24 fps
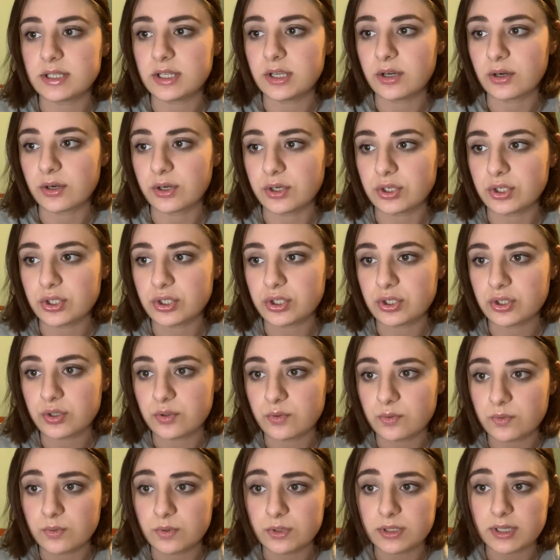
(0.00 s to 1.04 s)
the urge
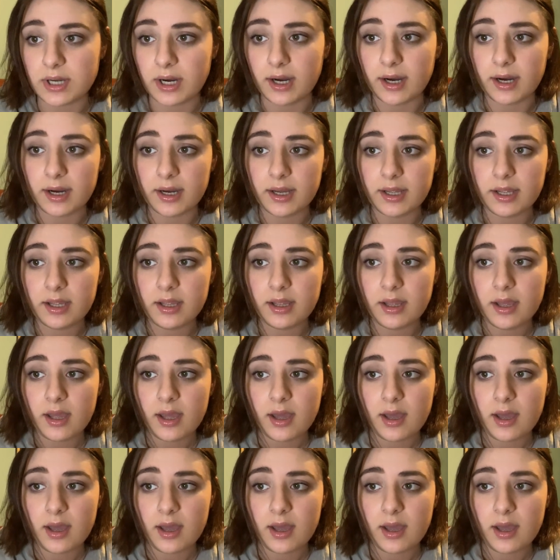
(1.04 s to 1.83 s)
to die.